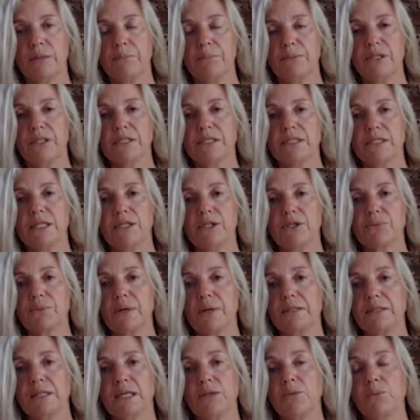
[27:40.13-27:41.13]
Because he
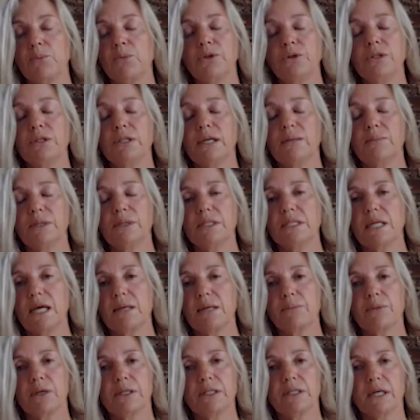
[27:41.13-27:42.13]
threatened he wouldn't let me
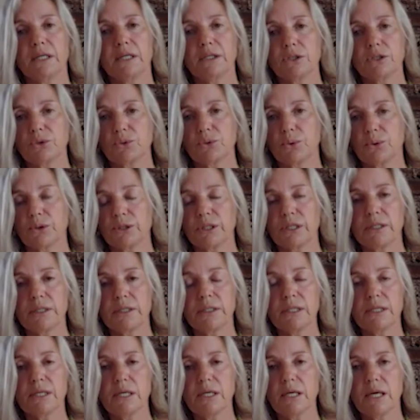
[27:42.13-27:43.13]
take my youngest daughter.